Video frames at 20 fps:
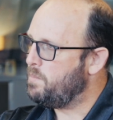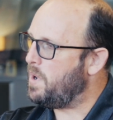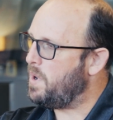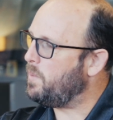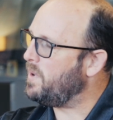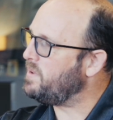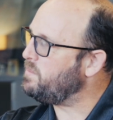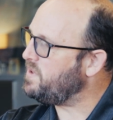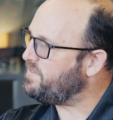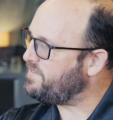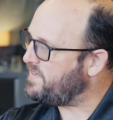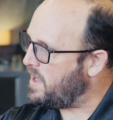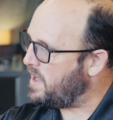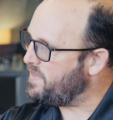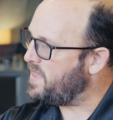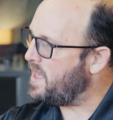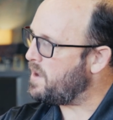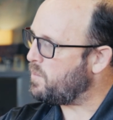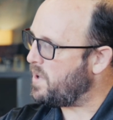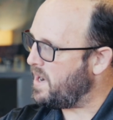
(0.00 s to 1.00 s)
But when we
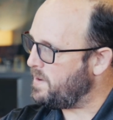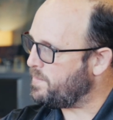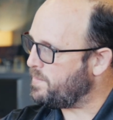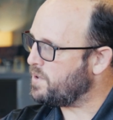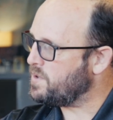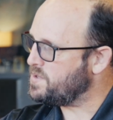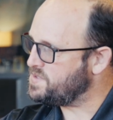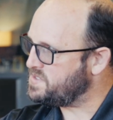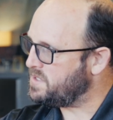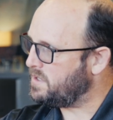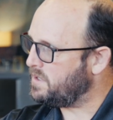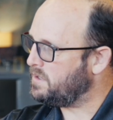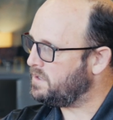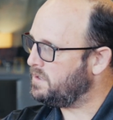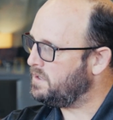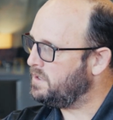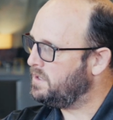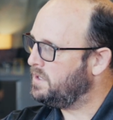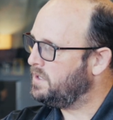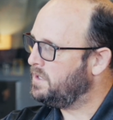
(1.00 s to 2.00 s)
found that right
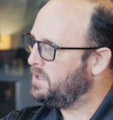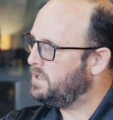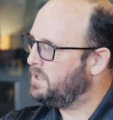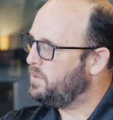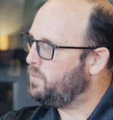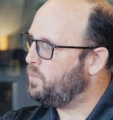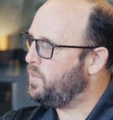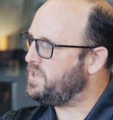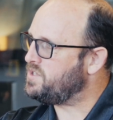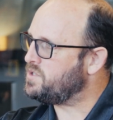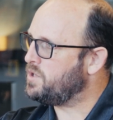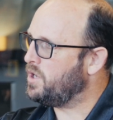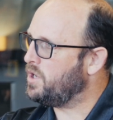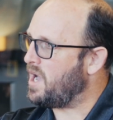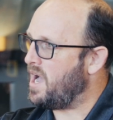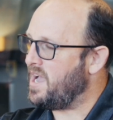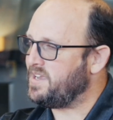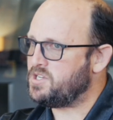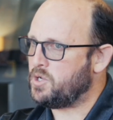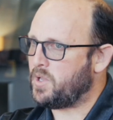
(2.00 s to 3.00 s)
person,
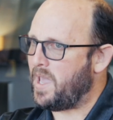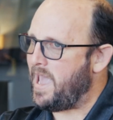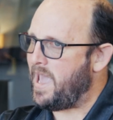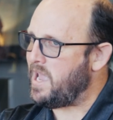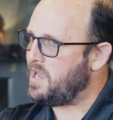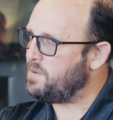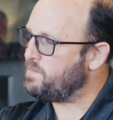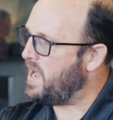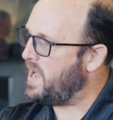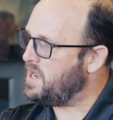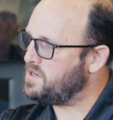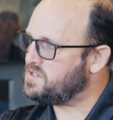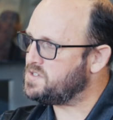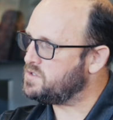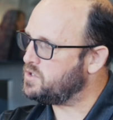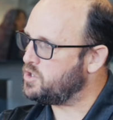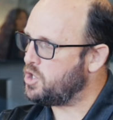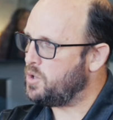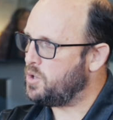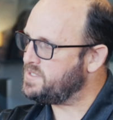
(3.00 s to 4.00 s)
I took 8
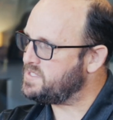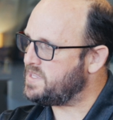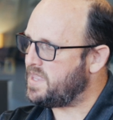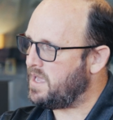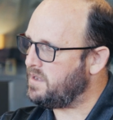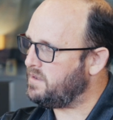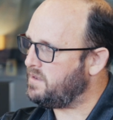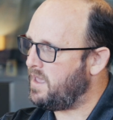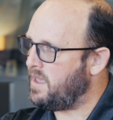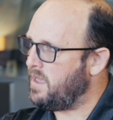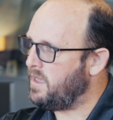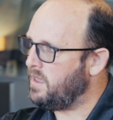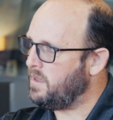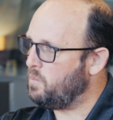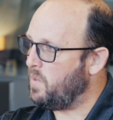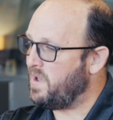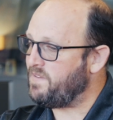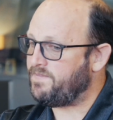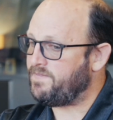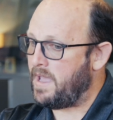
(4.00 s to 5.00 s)
pages of notes that day.
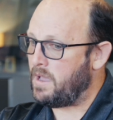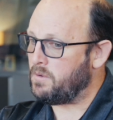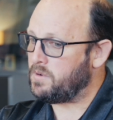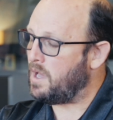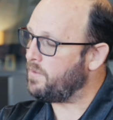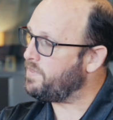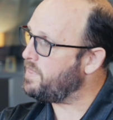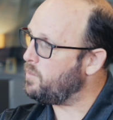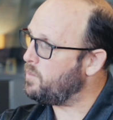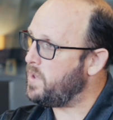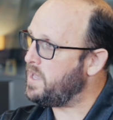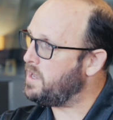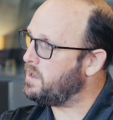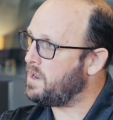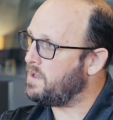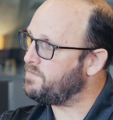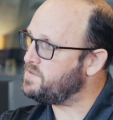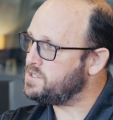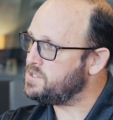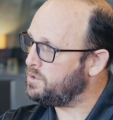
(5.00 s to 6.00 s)
We found out that we could
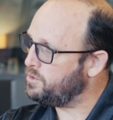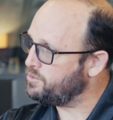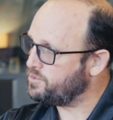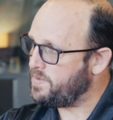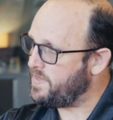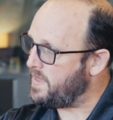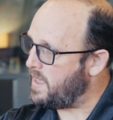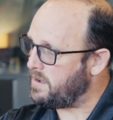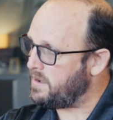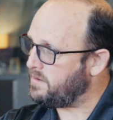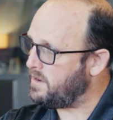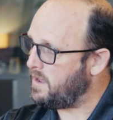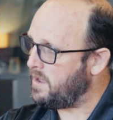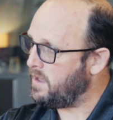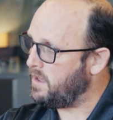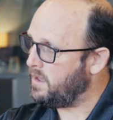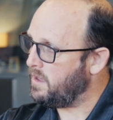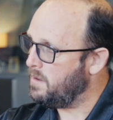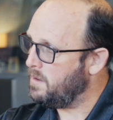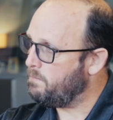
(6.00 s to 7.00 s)
have children that
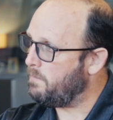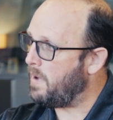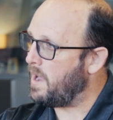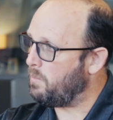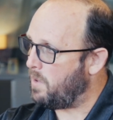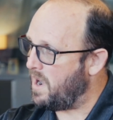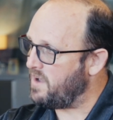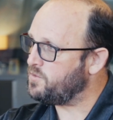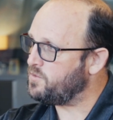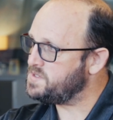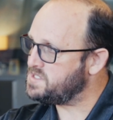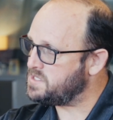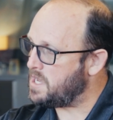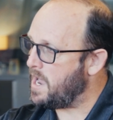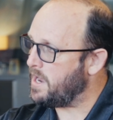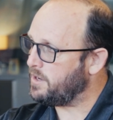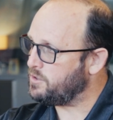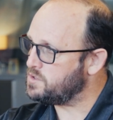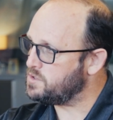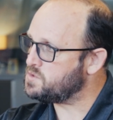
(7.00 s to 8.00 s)
day. My wife was
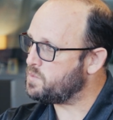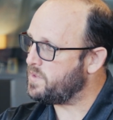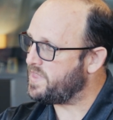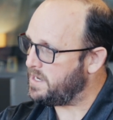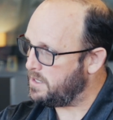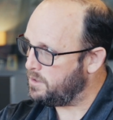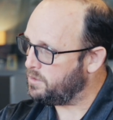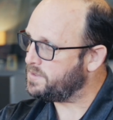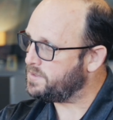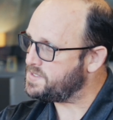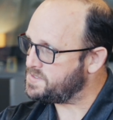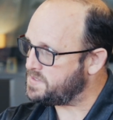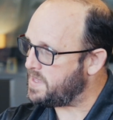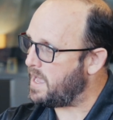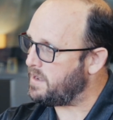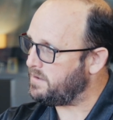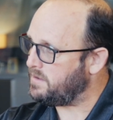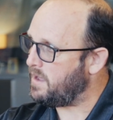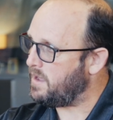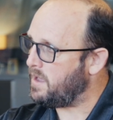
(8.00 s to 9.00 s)
diagnosed with an illness
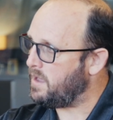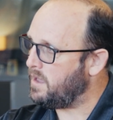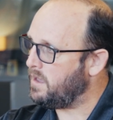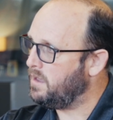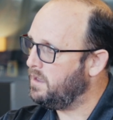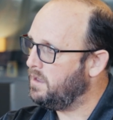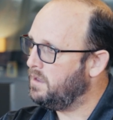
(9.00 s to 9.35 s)
that day.